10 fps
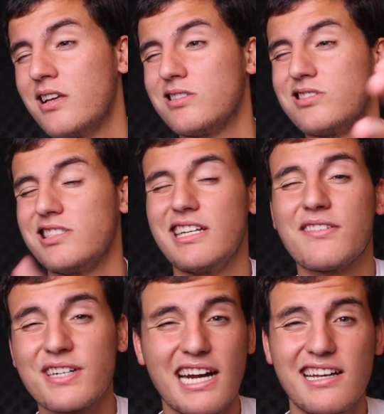She
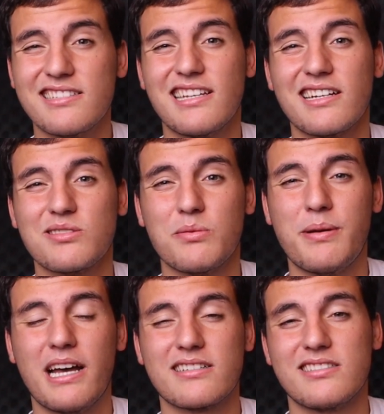never has sex with
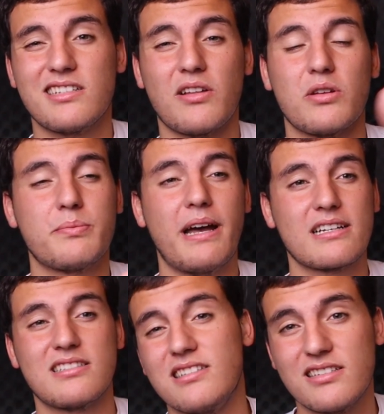Paxton, although
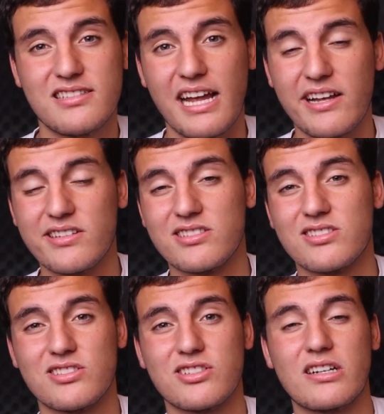Paxton does take his
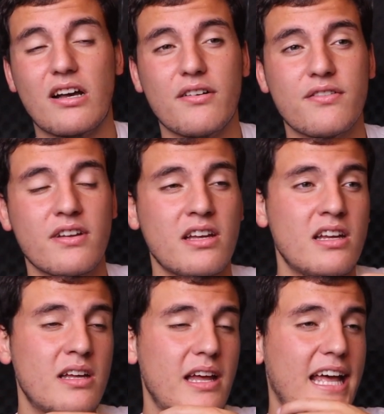shirt off,
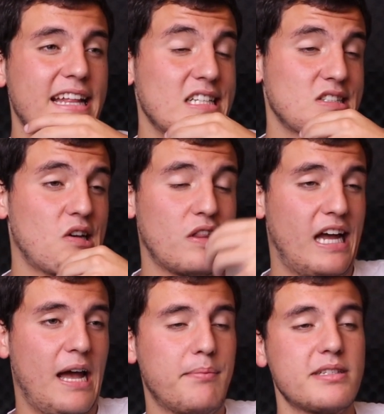and that's all
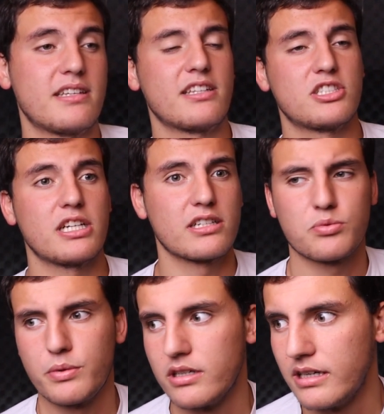that happens. And then she gets
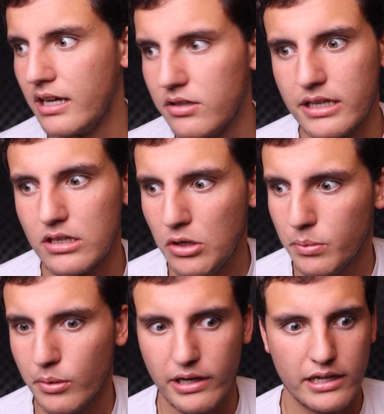weirded out, like, oh
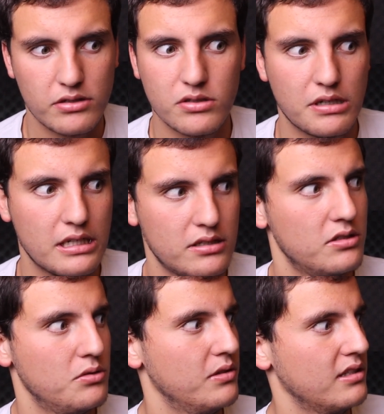boy, I don't know how to
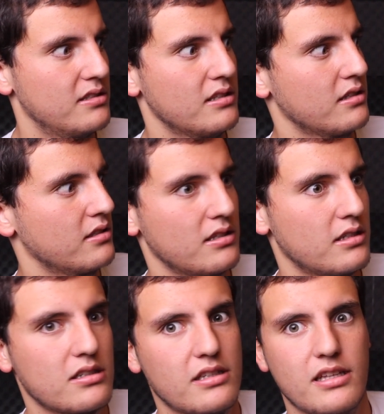do this sex
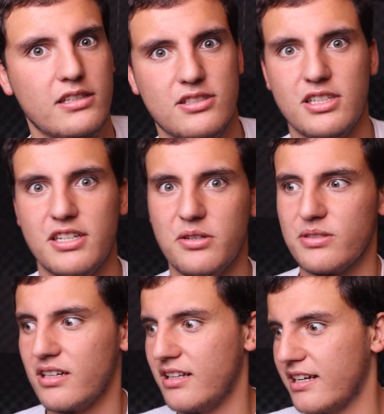thing. And then she
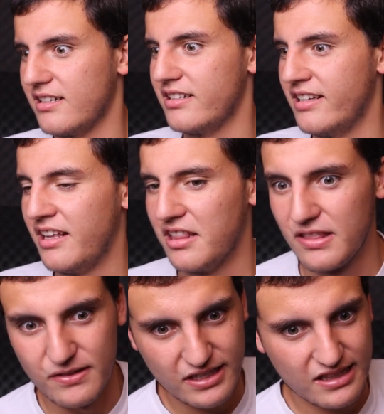goes on like a
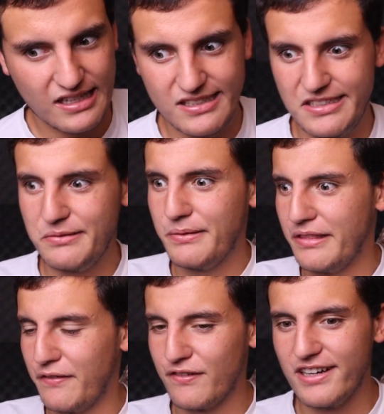learning lesson
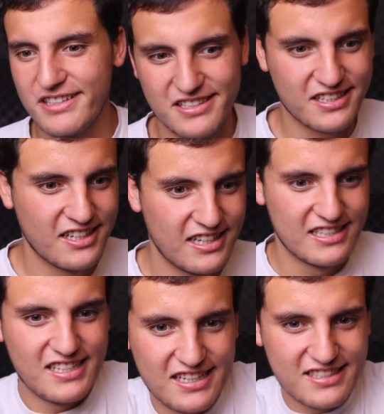with her friends.
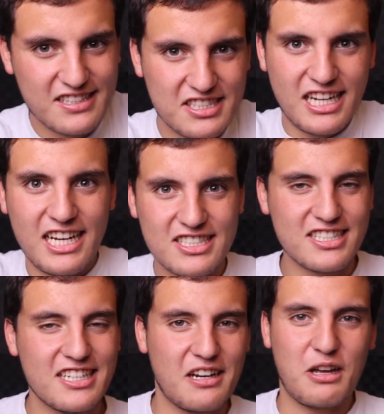Sex
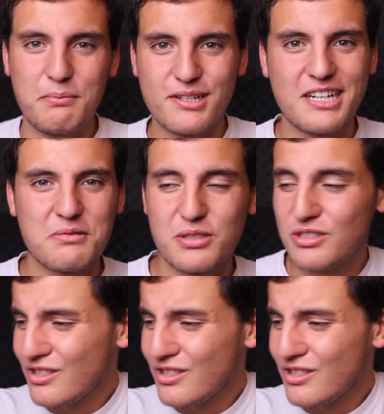education in a couple hours.